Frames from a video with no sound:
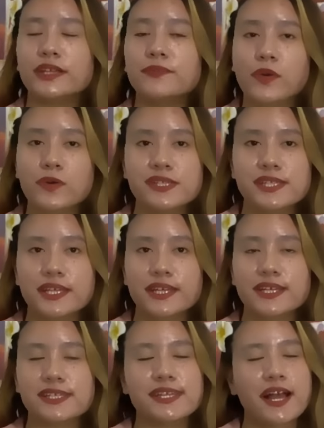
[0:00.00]
in most
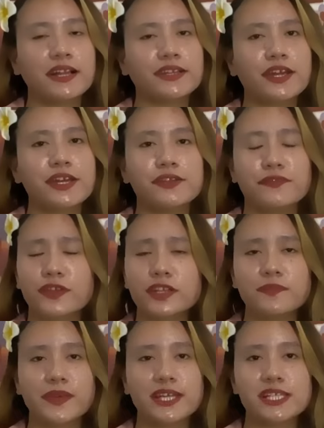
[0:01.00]
cities, healthcare in the
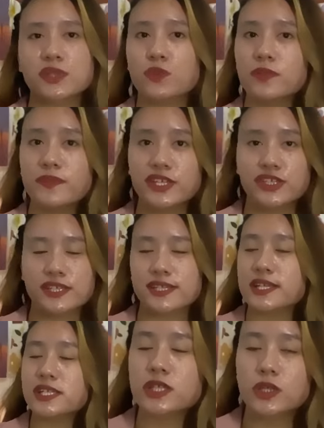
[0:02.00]
Philippines will be just
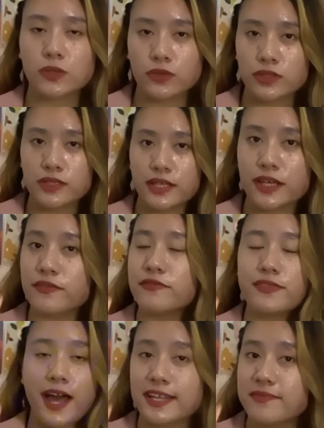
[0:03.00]
as good, if
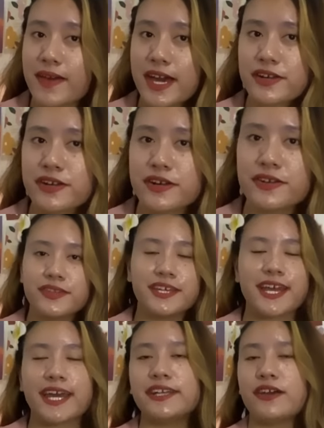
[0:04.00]
not better, than
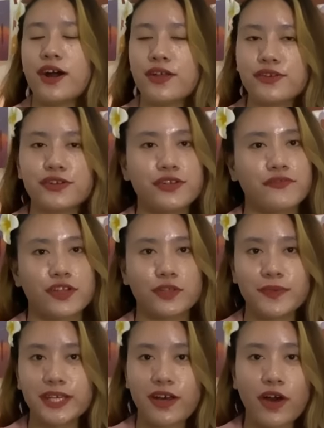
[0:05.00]
any other
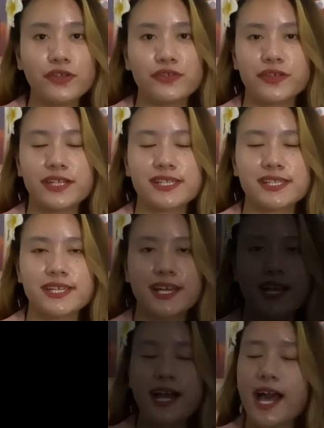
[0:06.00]
developing countries.
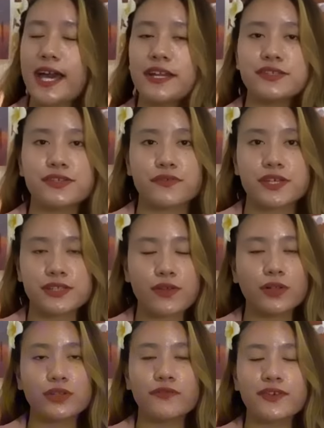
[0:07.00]
And as a
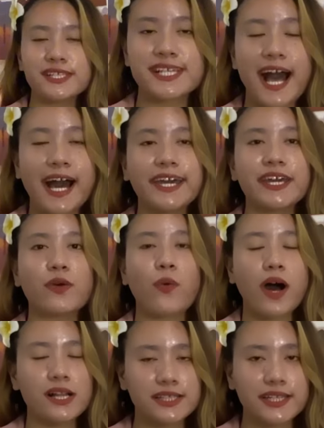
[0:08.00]
result of its
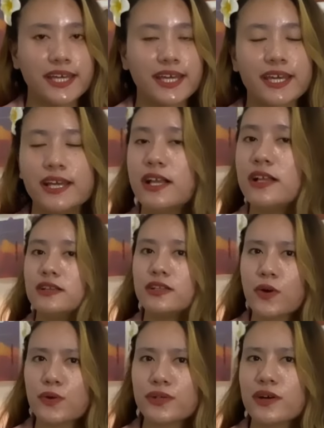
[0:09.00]
high-quality,
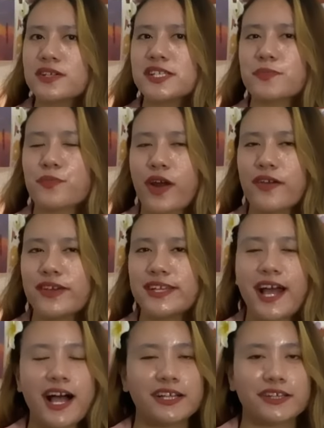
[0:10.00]
low-cost private
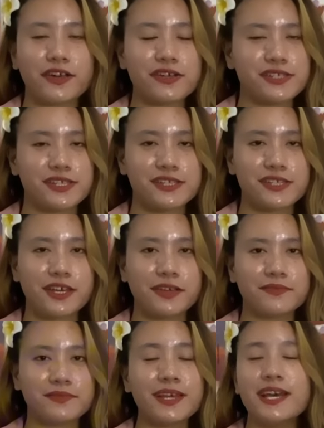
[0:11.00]
healthcare
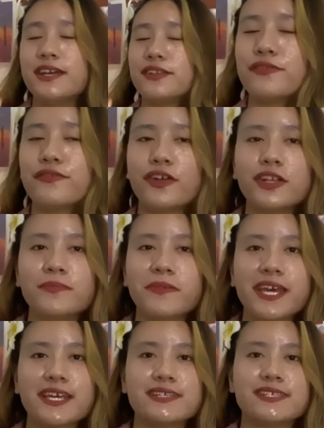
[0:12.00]
system, the
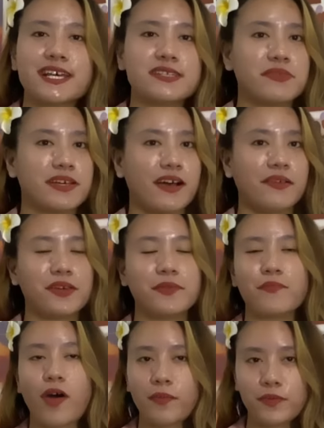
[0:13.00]
Philippines has become a
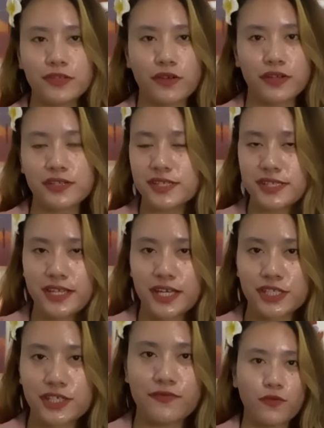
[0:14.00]
popular
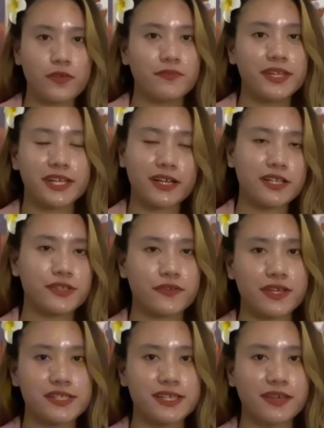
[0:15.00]
destination for medical
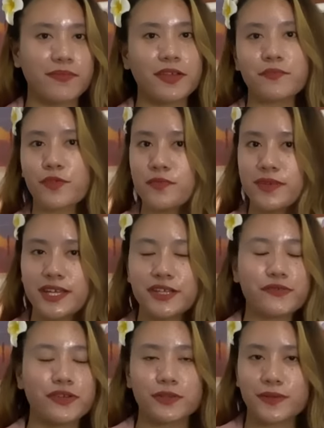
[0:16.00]
tourism and permanent
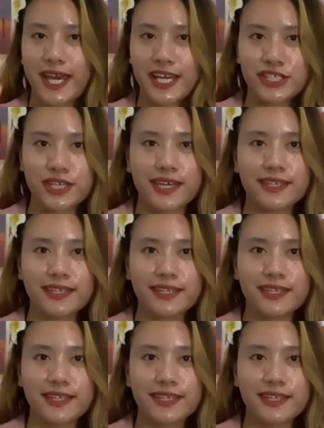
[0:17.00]
relocation.